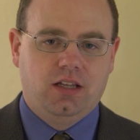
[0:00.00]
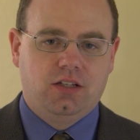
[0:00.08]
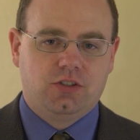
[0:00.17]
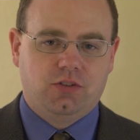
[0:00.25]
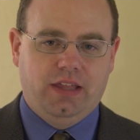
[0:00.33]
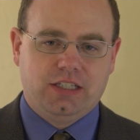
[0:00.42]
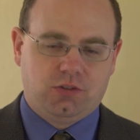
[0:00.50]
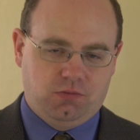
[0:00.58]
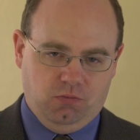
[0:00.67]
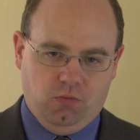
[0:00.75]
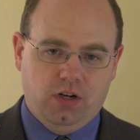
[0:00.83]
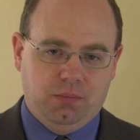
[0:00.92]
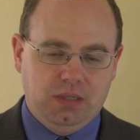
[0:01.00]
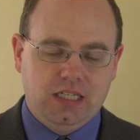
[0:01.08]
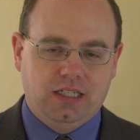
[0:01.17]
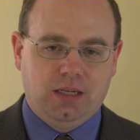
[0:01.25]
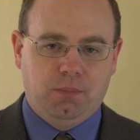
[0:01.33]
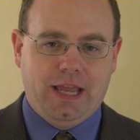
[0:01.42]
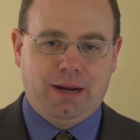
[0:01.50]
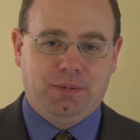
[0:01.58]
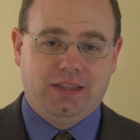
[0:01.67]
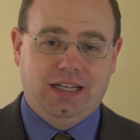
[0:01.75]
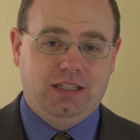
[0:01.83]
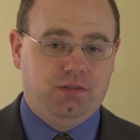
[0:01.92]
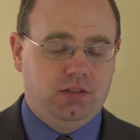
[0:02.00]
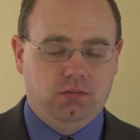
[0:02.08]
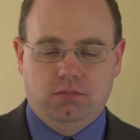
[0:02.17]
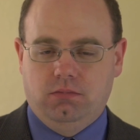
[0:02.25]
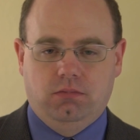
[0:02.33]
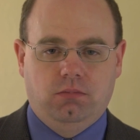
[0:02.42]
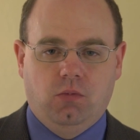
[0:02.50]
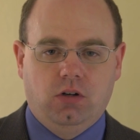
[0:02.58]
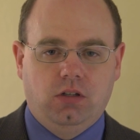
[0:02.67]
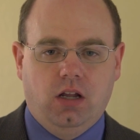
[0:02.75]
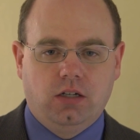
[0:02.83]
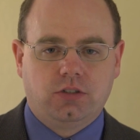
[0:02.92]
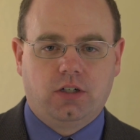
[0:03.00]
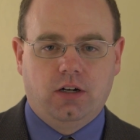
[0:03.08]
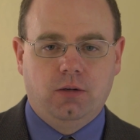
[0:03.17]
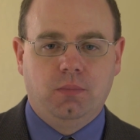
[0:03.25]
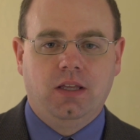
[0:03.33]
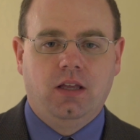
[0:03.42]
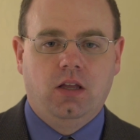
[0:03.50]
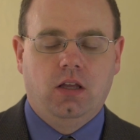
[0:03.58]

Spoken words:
So that's one immediate impact. But then even more long term,